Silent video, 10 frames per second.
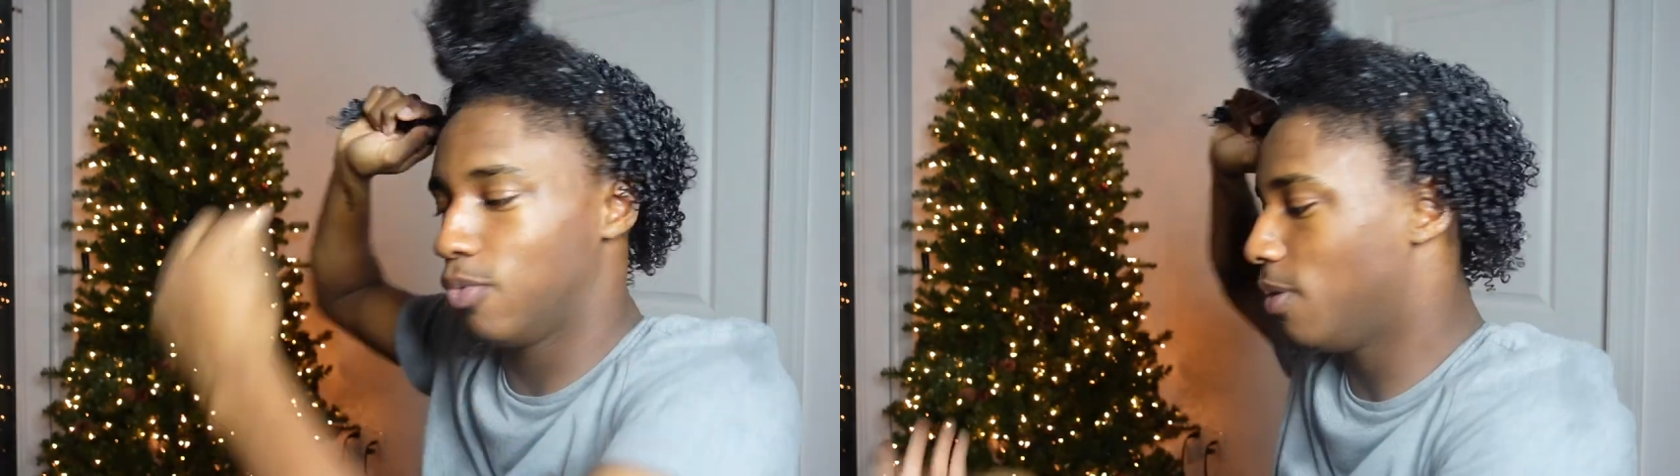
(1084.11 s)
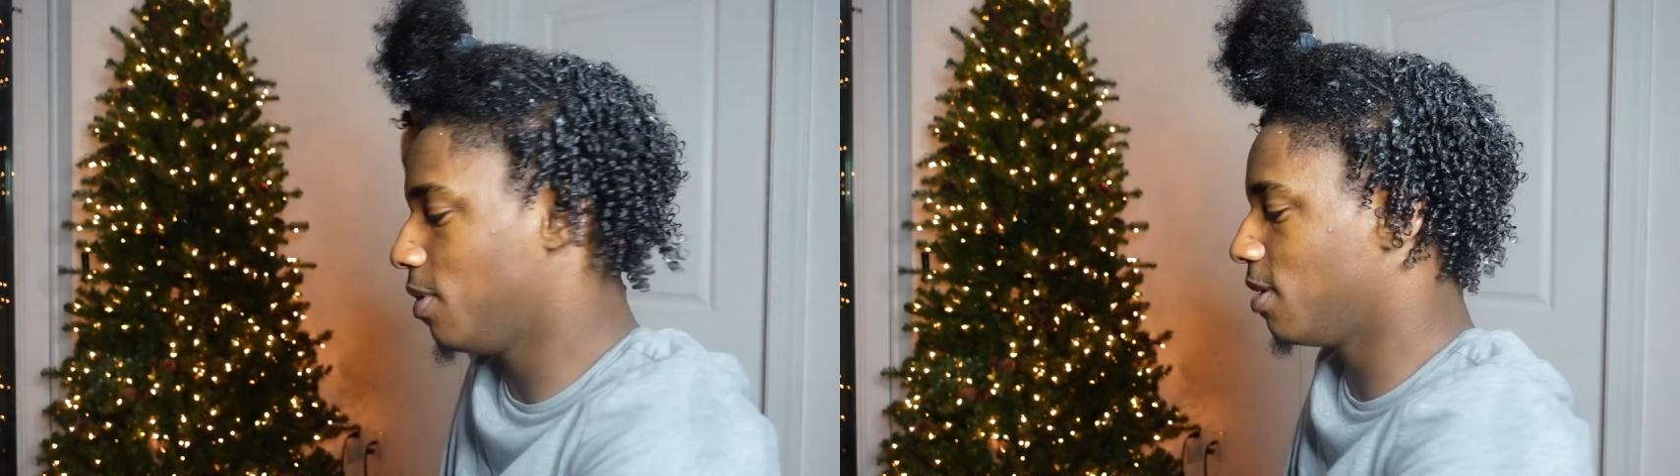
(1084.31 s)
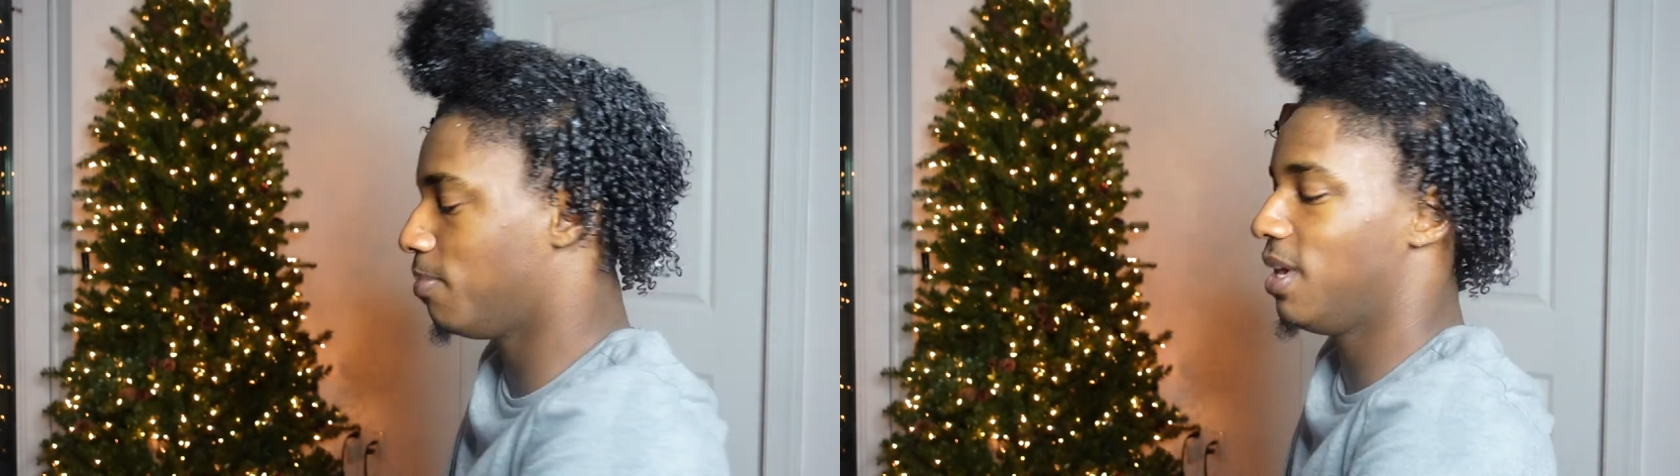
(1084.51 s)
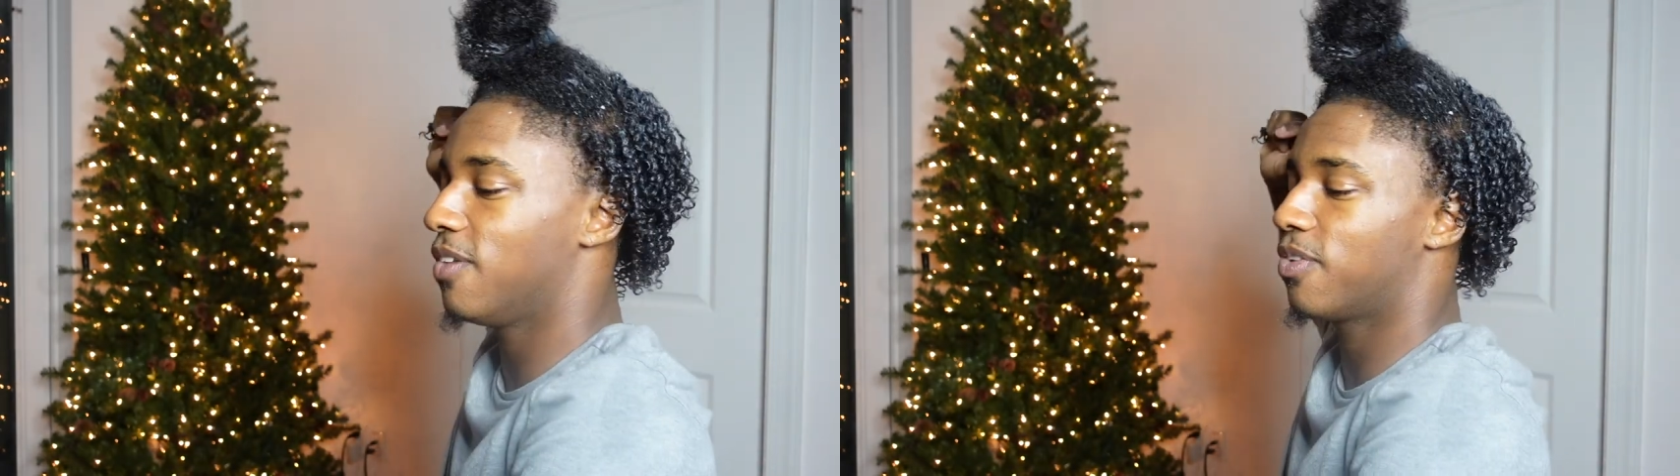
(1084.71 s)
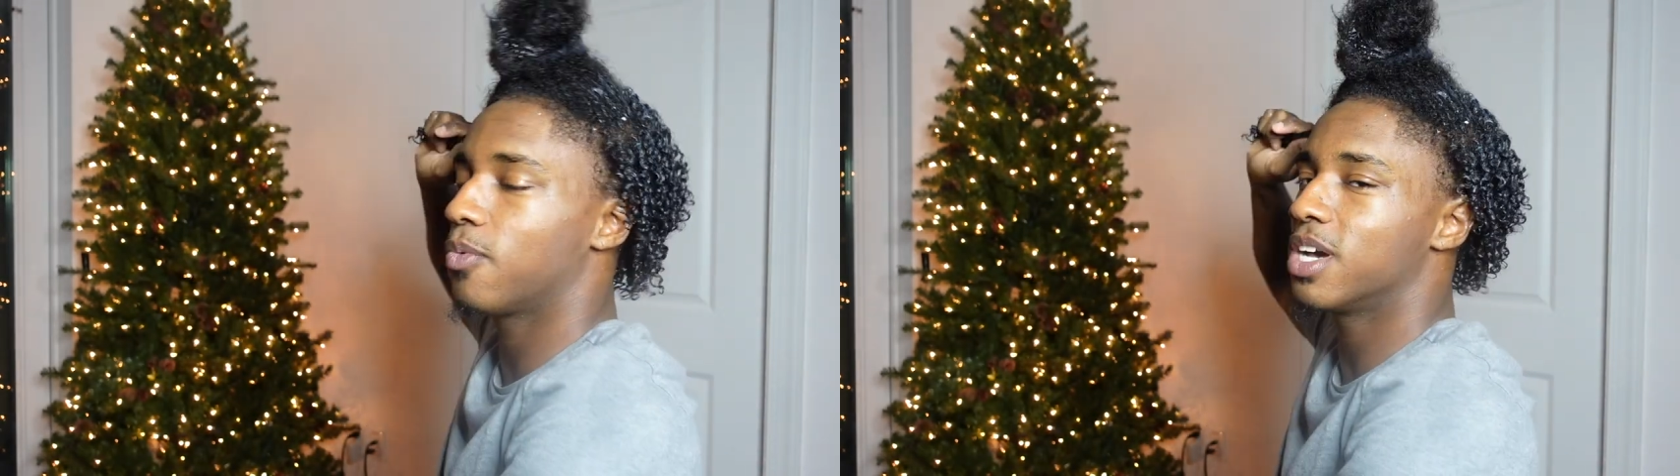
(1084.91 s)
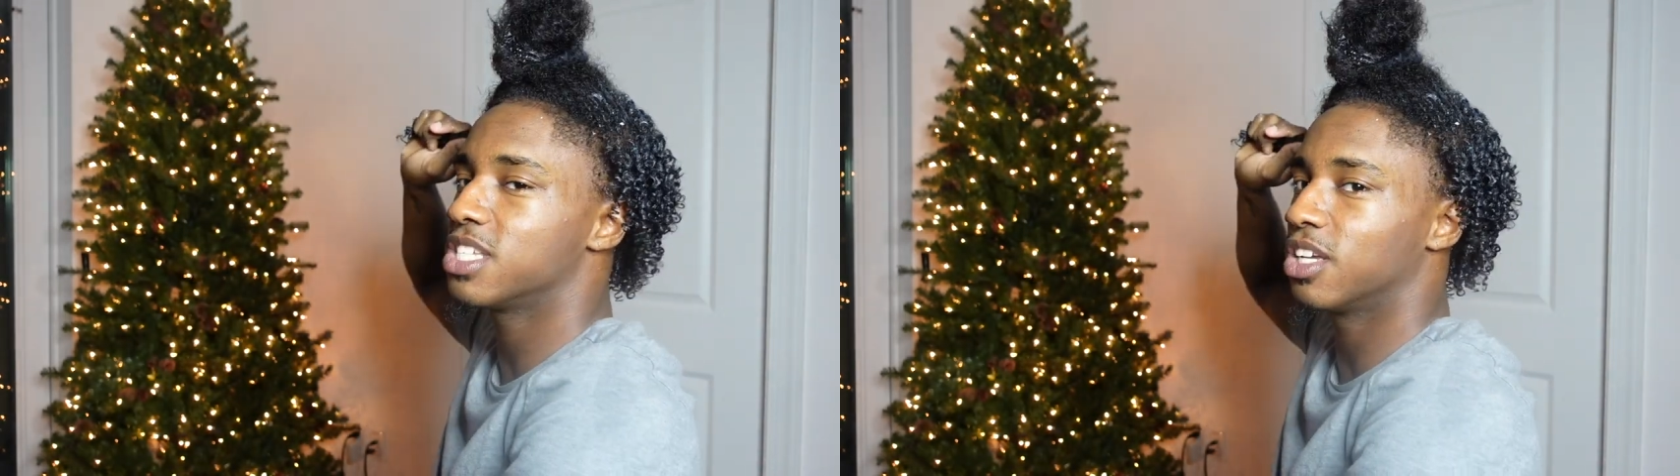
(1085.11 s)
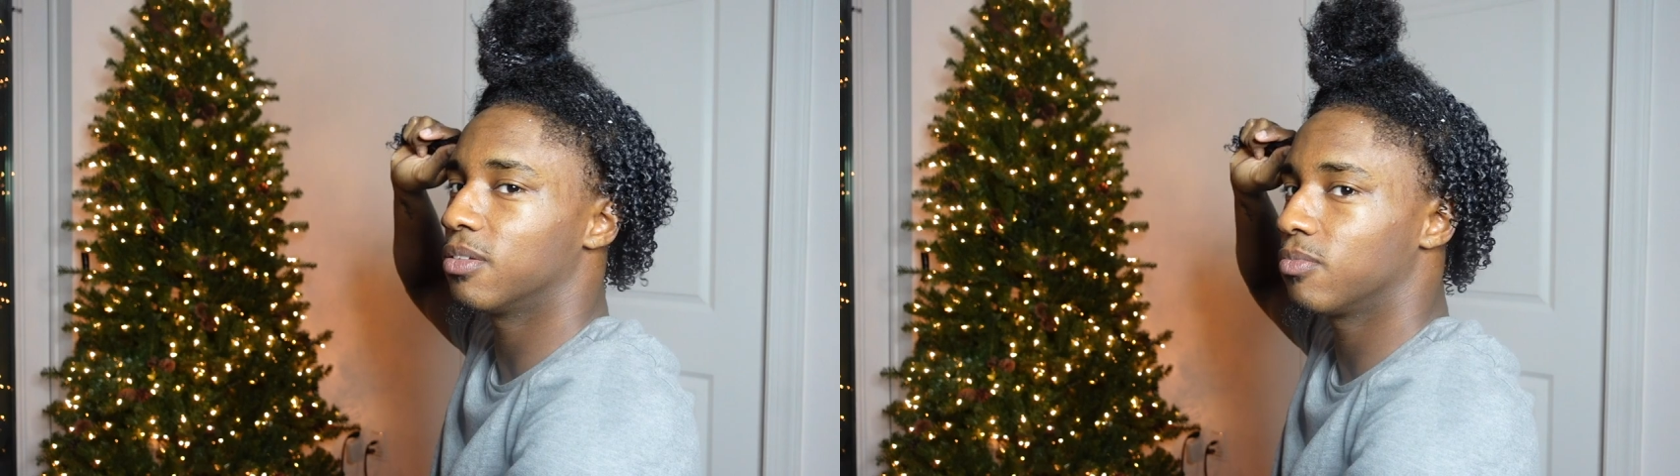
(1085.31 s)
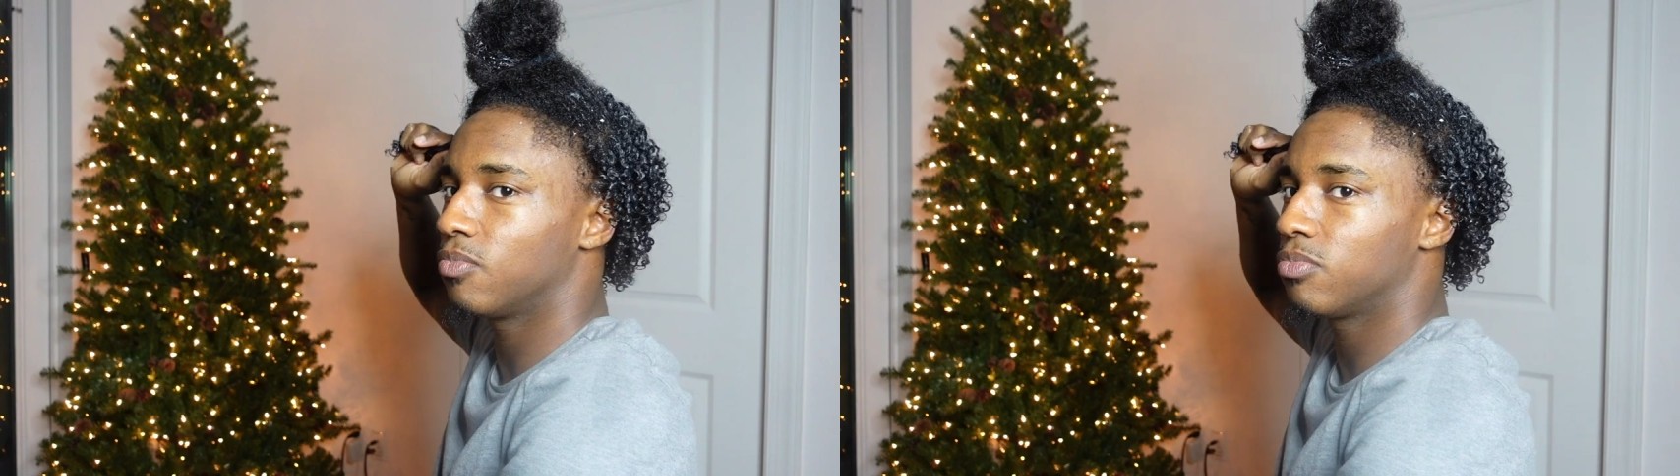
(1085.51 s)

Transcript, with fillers: What would it be if it wasn't?